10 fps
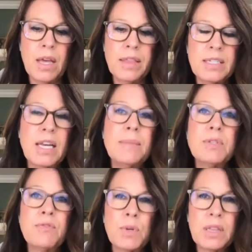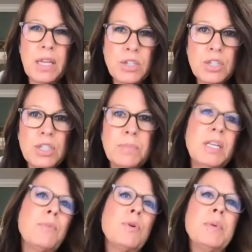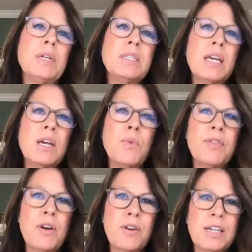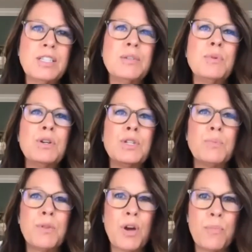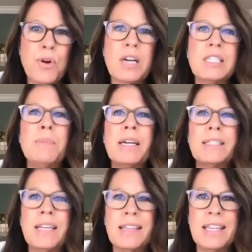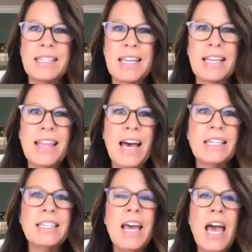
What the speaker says: the types of relationships that we're building with our customers, with our prospects and things like that,